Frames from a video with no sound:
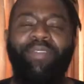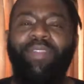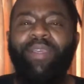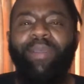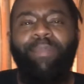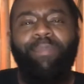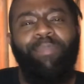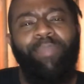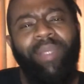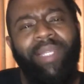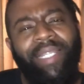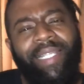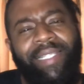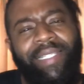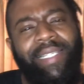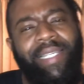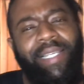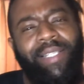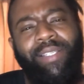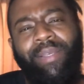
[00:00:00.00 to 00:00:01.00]
The
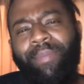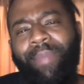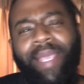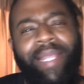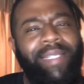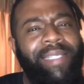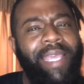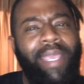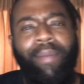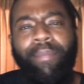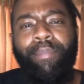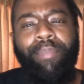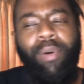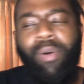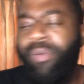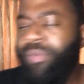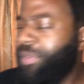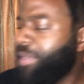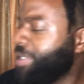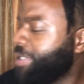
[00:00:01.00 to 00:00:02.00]
ability to maintain
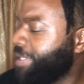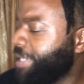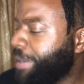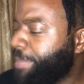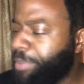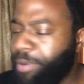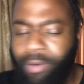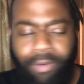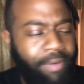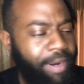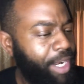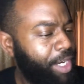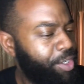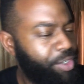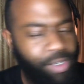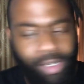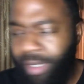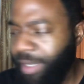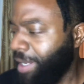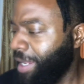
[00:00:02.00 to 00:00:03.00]
both the
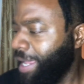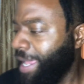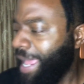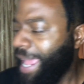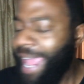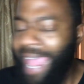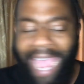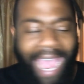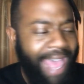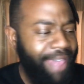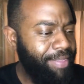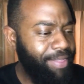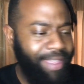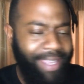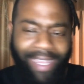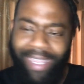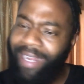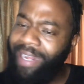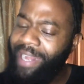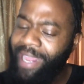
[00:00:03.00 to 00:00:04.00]
separation and the
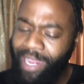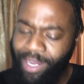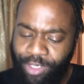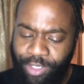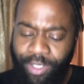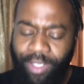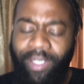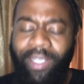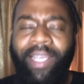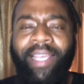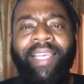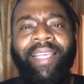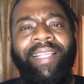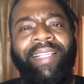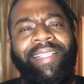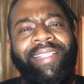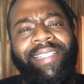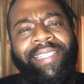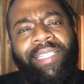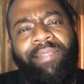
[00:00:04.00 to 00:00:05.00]
connection
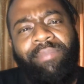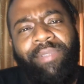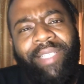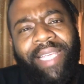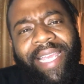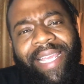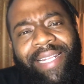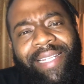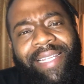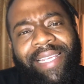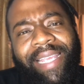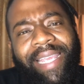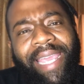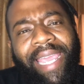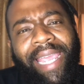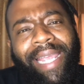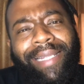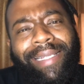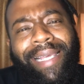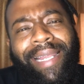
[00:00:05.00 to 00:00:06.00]
seem to
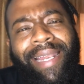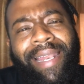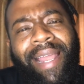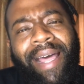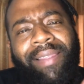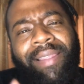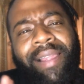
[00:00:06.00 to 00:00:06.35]
indicate another